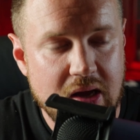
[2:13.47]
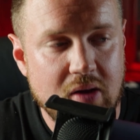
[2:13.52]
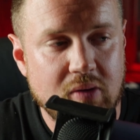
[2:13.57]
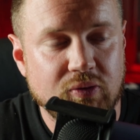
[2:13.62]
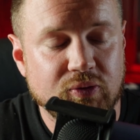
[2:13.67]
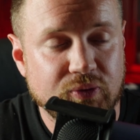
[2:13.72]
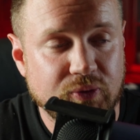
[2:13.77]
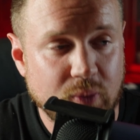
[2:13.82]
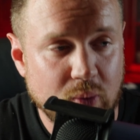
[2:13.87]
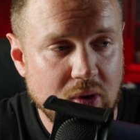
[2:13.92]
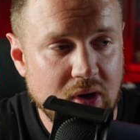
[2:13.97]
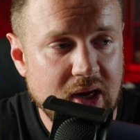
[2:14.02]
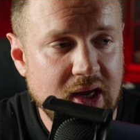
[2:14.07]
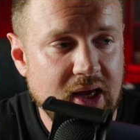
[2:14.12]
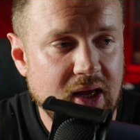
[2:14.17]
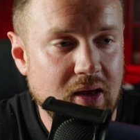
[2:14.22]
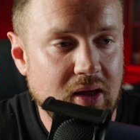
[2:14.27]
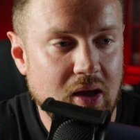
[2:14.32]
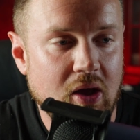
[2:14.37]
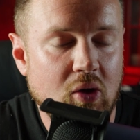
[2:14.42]

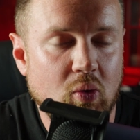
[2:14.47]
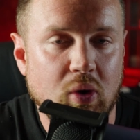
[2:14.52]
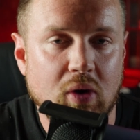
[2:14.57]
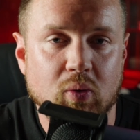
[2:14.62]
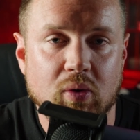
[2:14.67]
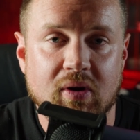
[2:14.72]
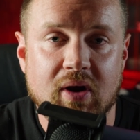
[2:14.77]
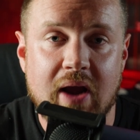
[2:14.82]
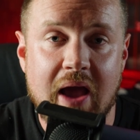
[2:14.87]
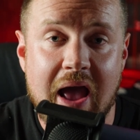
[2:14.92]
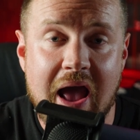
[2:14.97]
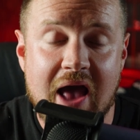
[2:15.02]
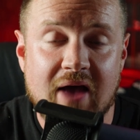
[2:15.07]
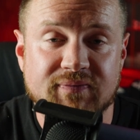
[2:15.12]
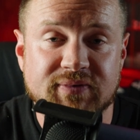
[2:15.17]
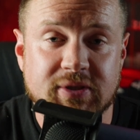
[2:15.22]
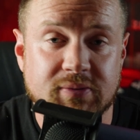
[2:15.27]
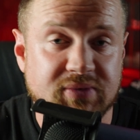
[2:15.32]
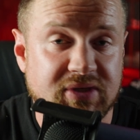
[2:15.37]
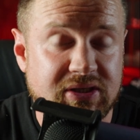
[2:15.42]
BO3, where we're going to
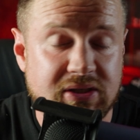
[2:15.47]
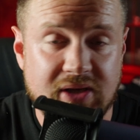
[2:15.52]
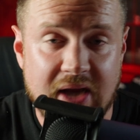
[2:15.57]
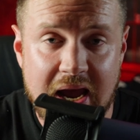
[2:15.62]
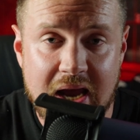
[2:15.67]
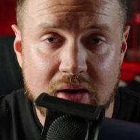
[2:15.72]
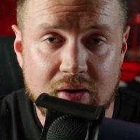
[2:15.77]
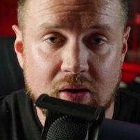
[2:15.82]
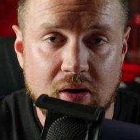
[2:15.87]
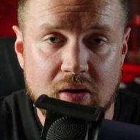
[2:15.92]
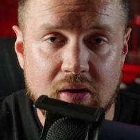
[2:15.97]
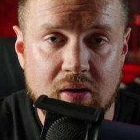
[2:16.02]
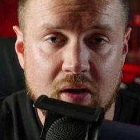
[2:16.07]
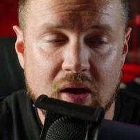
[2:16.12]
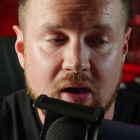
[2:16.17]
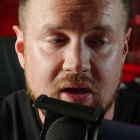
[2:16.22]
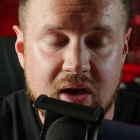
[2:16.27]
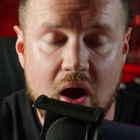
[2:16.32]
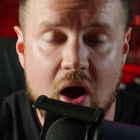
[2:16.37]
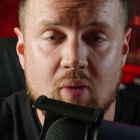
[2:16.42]
have some standard
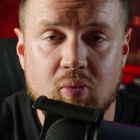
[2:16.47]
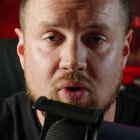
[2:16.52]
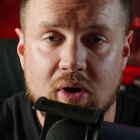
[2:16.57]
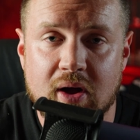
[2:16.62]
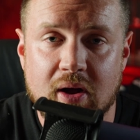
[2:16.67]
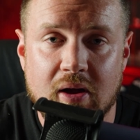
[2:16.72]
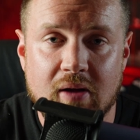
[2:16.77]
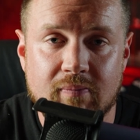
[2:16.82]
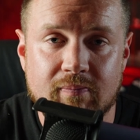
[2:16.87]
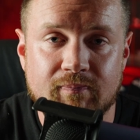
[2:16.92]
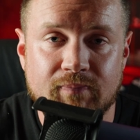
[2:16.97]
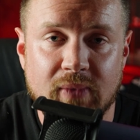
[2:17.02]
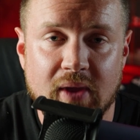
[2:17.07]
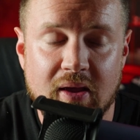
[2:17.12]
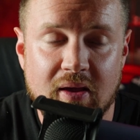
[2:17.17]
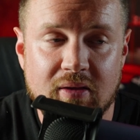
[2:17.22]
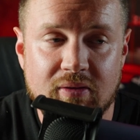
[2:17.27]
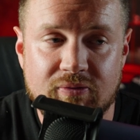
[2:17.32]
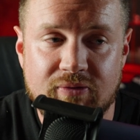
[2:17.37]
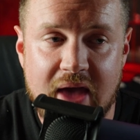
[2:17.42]
Gobblegum
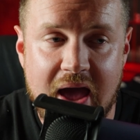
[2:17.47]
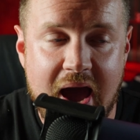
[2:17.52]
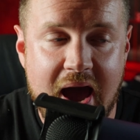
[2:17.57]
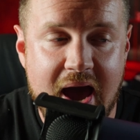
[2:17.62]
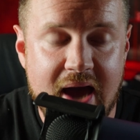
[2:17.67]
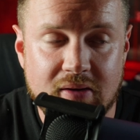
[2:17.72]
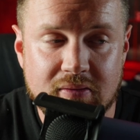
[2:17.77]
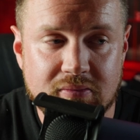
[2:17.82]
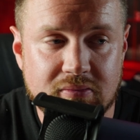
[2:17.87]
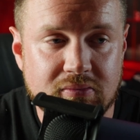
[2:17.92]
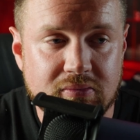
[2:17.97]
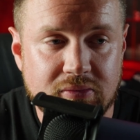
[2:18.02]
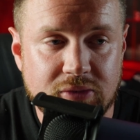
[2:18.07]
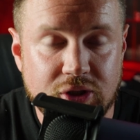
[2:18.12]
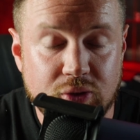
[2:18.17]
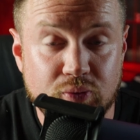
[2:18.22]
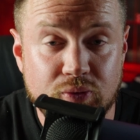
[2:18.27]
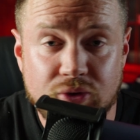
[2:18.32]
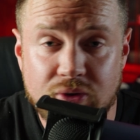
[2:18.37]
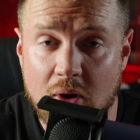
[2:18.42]
that
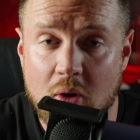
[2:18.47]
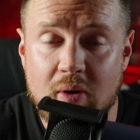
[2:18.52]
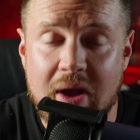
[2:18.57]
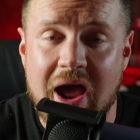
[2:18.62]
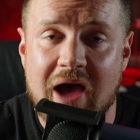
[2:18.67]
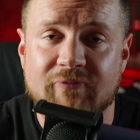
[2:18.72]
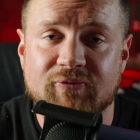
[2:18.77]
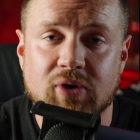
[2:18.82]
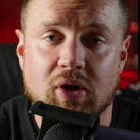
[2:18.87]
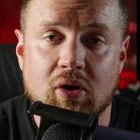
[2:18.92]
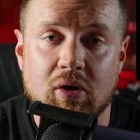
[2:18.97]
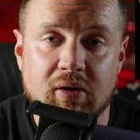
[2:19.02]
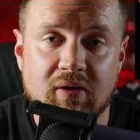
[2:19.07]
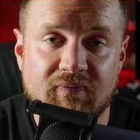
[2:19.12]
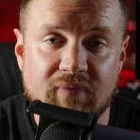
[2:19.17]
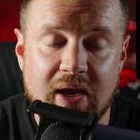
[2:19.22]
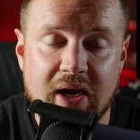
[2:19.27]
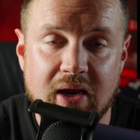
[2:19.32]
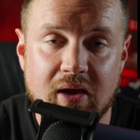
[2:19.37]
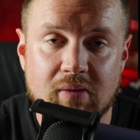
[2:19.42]
you don't have to
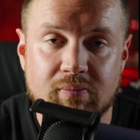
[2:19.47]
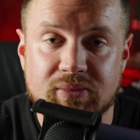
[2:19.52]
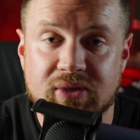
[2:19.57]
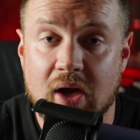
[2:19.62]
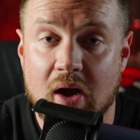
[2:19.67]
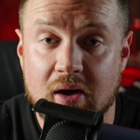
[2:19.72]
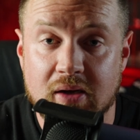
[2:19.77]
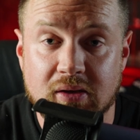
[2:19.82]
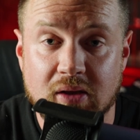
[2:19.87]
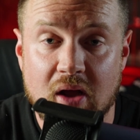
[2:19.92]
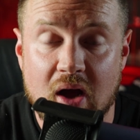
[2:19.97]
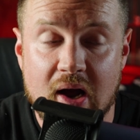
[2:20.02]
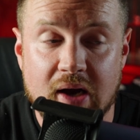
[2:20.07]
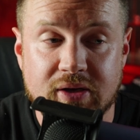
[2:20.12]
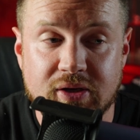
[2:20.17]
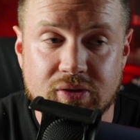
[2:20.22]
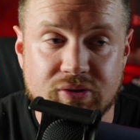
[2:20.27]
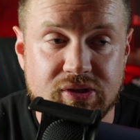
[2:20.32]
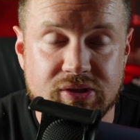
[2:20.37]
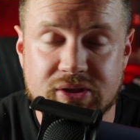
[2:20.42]
earn divinium to
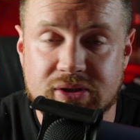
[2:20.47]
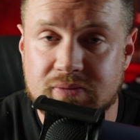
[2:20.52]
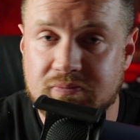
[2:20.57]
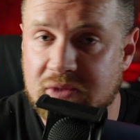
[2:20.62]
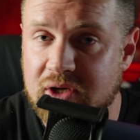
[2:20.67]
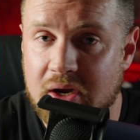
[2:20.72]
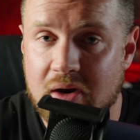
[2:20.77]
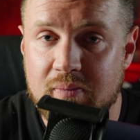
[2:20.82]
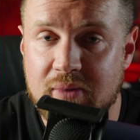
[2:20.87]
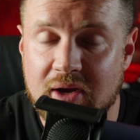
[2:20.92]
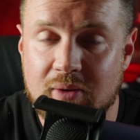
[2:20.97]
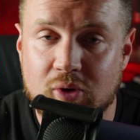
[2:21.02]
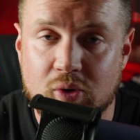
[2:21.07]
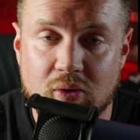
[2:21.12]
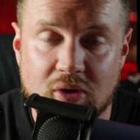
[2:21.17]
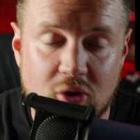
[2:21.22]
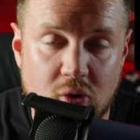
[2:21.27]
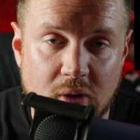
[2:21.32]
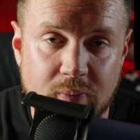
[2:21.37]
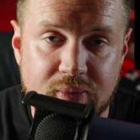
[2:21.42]
unlock. You're just going to be able
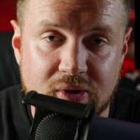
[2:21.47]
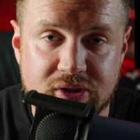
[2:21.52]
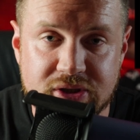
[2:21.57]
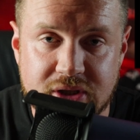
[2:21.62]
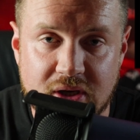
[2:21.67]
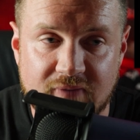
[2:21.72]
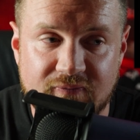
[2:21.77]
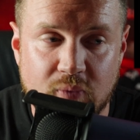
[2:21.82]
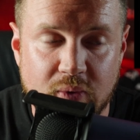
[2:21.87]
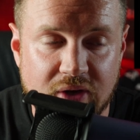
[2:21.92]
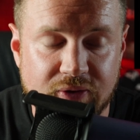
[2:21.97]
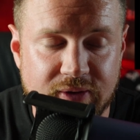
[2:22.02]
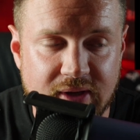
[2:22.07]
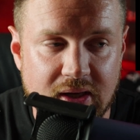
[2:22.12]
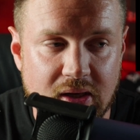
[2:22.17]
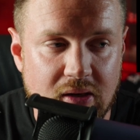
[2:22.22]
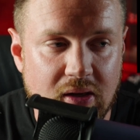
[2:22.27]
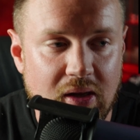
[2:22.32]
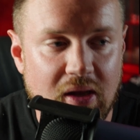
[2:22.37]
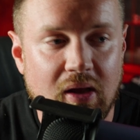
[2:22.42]
to equip yourself
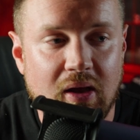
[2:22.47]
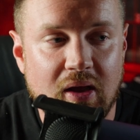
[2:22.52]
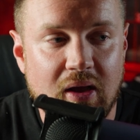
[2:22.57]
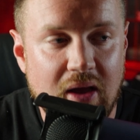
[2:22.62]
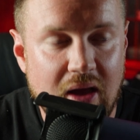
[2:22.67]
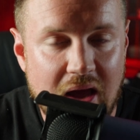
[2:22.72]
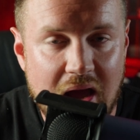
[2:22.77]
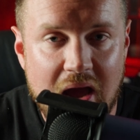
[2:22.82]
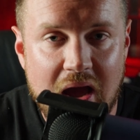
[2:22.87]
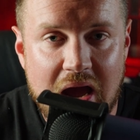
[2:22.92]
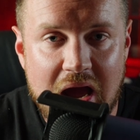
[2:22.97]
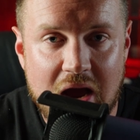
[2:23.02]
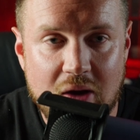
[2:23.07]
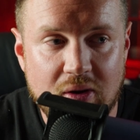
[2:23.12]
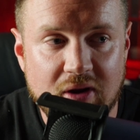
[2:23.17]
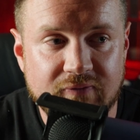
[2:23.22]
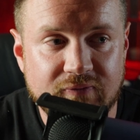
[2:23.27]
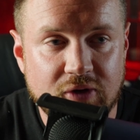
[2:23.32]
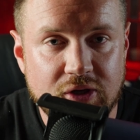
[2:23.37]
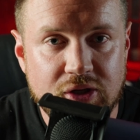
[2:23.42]
with it.
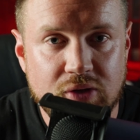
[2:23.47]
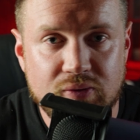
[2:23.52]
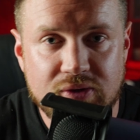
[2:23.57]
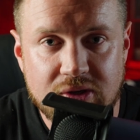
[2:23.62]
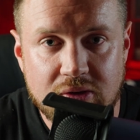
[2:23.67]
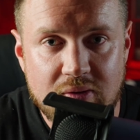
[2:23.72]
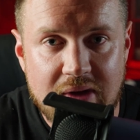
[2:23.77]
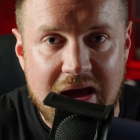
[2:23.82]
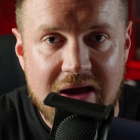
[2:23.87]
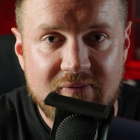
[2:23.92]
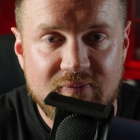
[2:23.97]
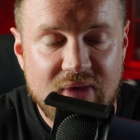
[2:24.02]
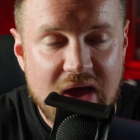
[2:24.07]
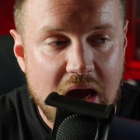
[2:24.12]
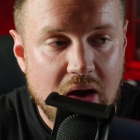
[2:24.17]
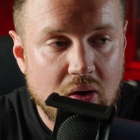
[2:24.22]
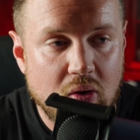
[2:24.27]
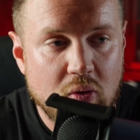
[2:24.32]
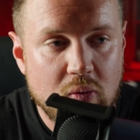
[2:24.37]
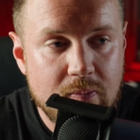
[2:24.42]
However, you do have
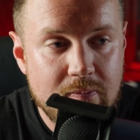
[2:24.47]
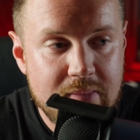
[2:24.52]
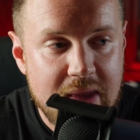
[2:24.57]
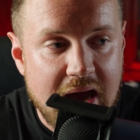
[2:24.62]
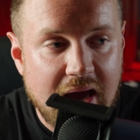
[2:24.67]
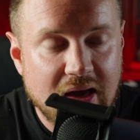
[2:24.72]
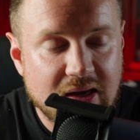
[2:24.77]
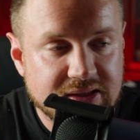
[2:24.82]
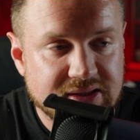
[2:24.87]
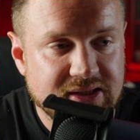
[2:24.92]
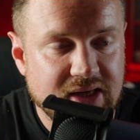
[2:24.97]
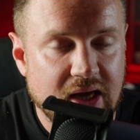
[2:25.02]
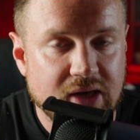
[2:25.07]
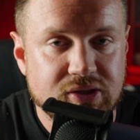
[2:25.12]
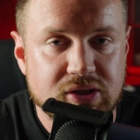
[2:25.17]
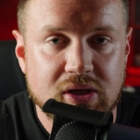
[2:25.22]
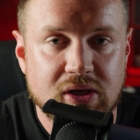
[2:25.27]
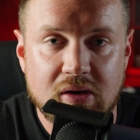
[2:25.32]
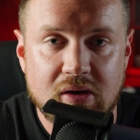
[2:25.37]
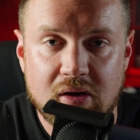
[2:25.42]
that whole mega
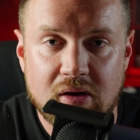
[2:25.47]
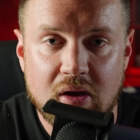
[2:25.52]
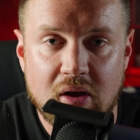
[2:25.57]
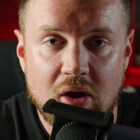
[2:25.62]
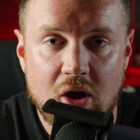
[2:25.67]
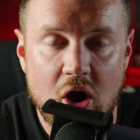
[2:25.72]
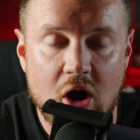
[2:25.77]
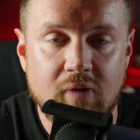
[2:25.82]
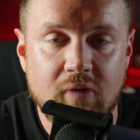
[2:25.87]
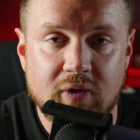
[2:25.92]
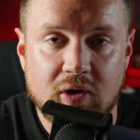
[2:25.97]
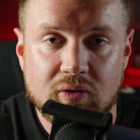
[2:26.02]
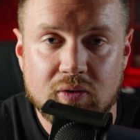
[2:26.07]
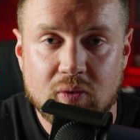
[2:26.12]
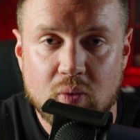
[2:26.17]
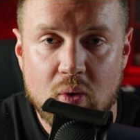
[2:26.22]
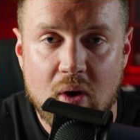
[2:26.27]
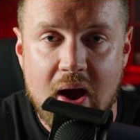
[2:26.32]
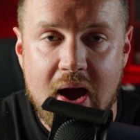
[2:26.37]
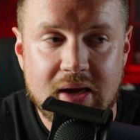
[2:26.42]
section over to
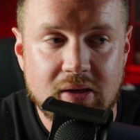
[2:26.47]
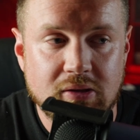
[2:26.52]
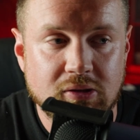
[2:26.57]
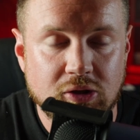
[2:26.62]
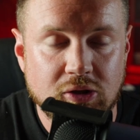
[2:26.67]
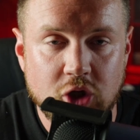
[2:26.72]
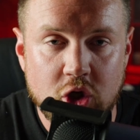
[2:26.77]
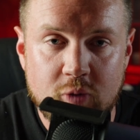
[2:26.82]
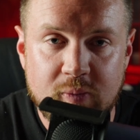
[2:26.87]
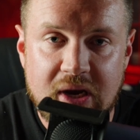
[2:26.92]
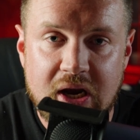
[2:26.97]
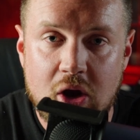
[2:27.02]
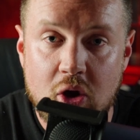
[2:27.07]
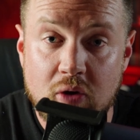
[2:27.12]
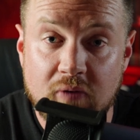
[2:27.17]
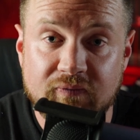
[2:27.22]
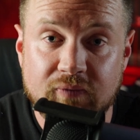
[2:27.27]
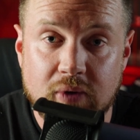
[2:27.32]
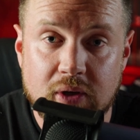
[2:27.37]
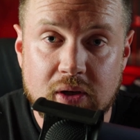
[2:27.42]
the right looming
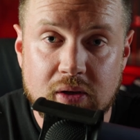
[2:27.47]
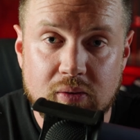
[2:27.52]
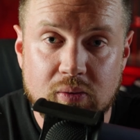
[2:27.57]
over